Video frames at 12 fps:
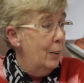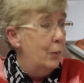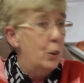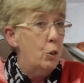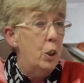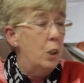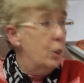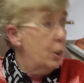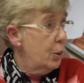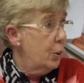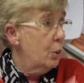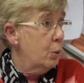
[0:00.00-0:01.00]
Their
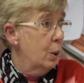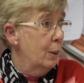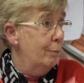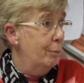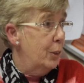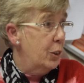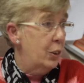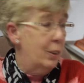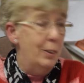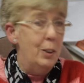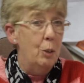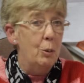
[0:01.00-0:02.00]
trousers are,
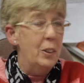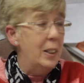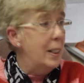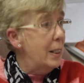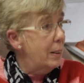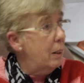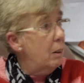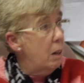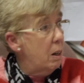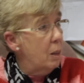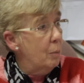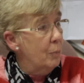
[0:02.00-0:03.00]
the knees are
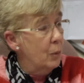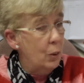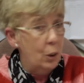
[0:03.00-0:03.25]
out of them.